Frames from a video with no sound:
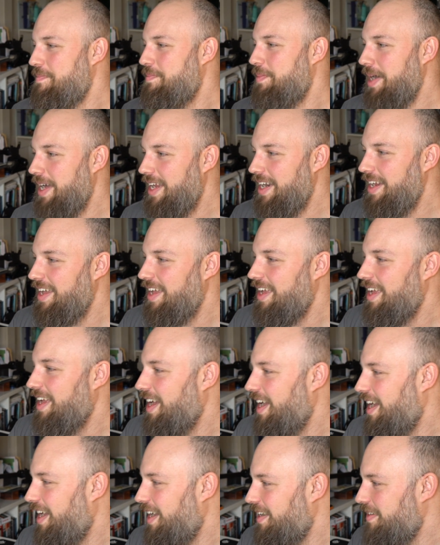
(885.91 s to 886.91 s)
But
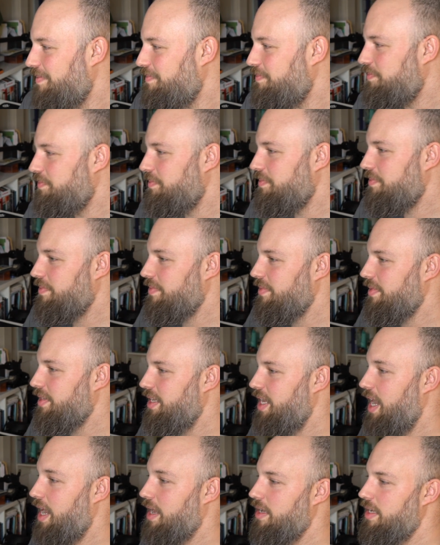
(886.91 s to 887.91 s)
um,
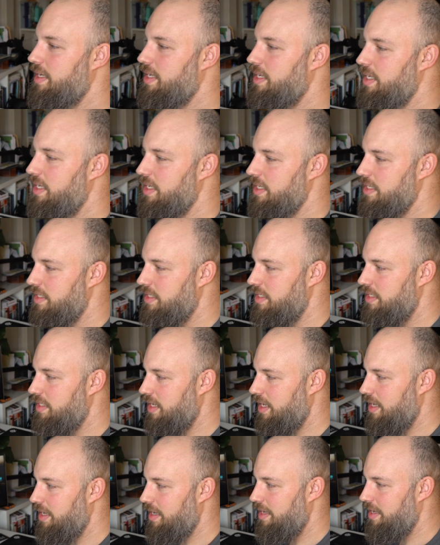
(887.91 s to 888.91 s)
yeah,
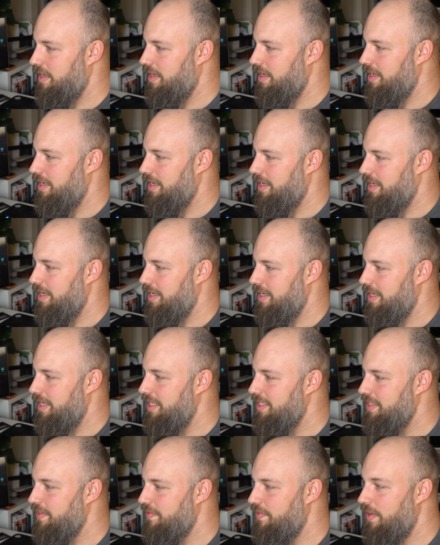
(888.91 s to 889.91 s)
it's, uh,
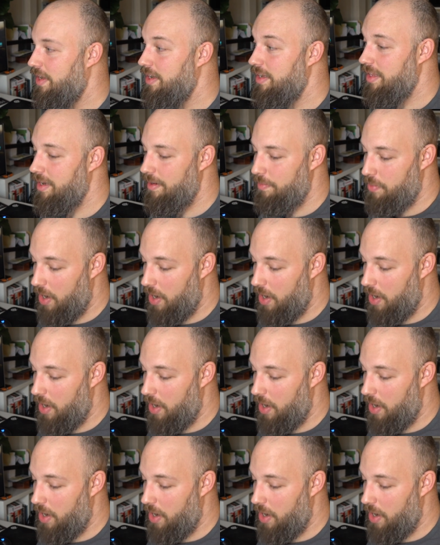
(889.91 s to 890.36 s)
it's a fun little